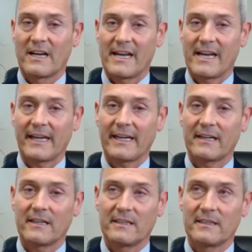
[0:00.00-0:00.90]

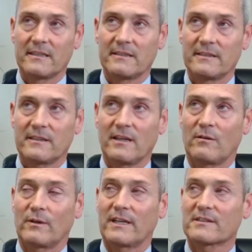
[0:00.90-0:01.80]
And
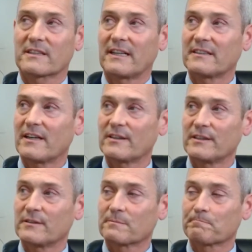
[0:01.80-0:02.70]
what else can I tell
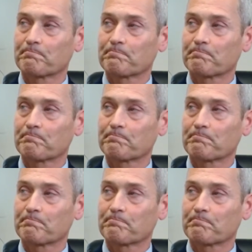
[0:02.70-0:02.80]
you?